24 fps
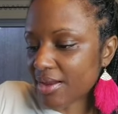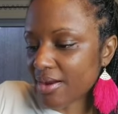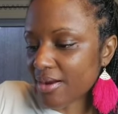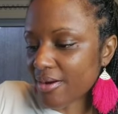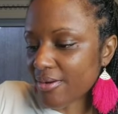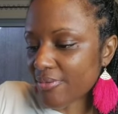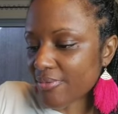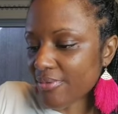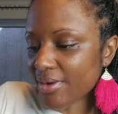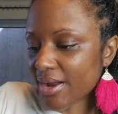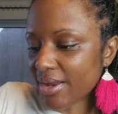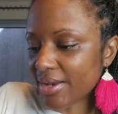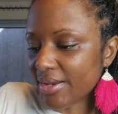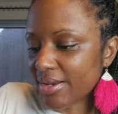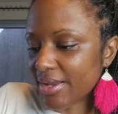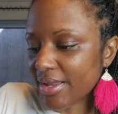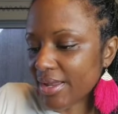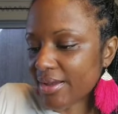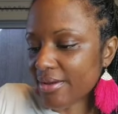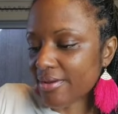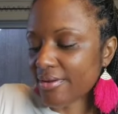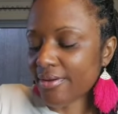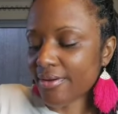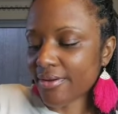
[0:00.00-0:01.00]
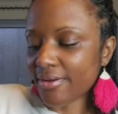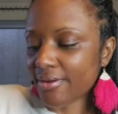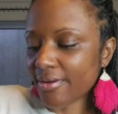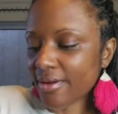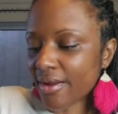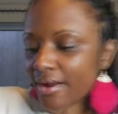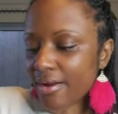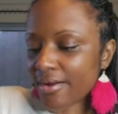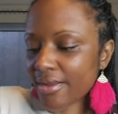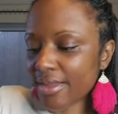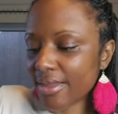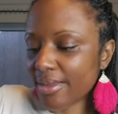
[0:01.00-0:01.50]
I'm writing down
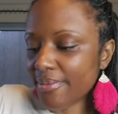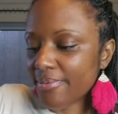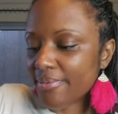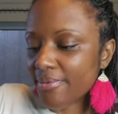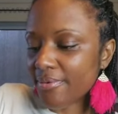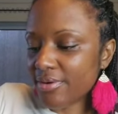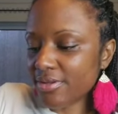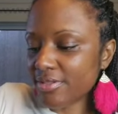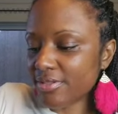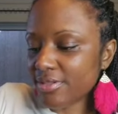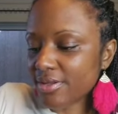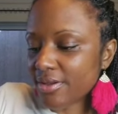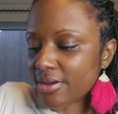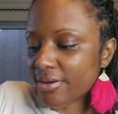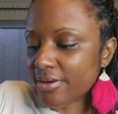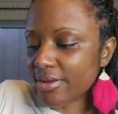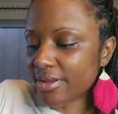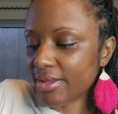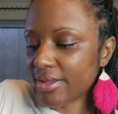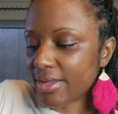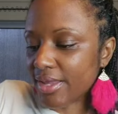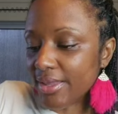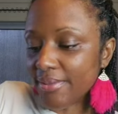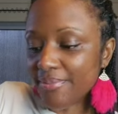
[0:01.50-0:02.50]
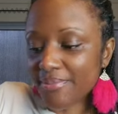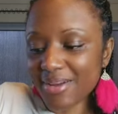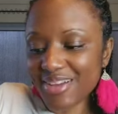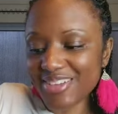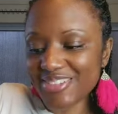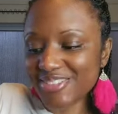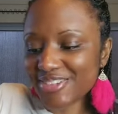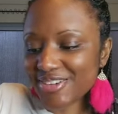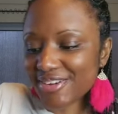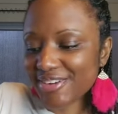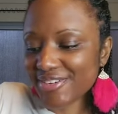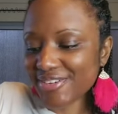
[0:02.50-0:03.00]
our key points y'all, in
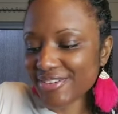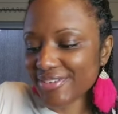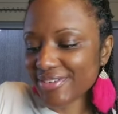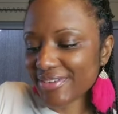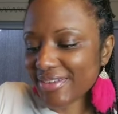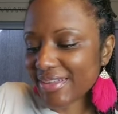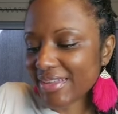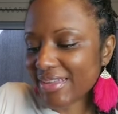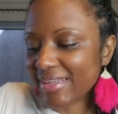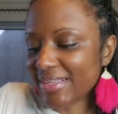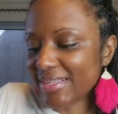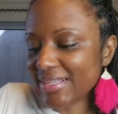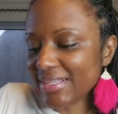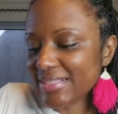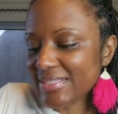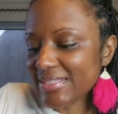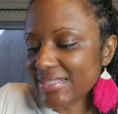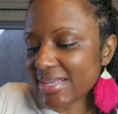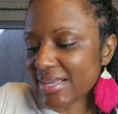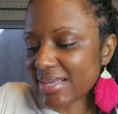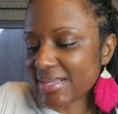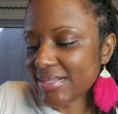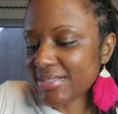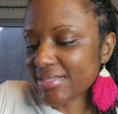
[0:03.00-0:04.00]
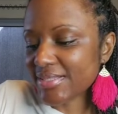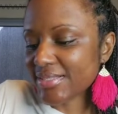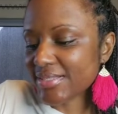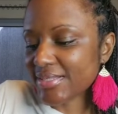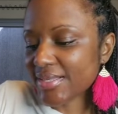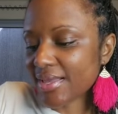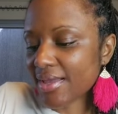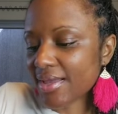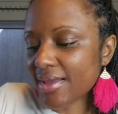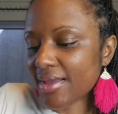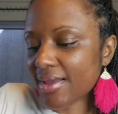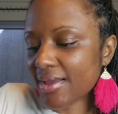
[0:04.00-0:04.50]
my journal. Healing takes
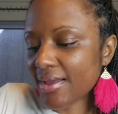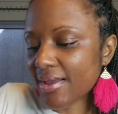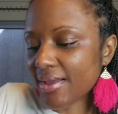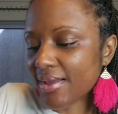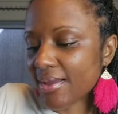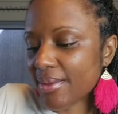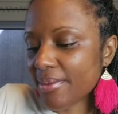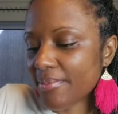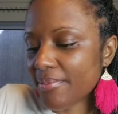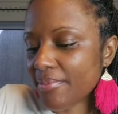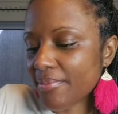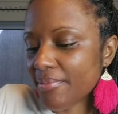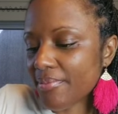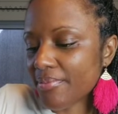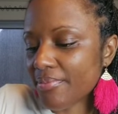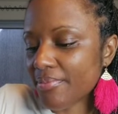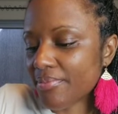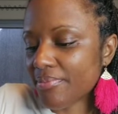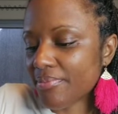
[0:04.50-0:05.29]
time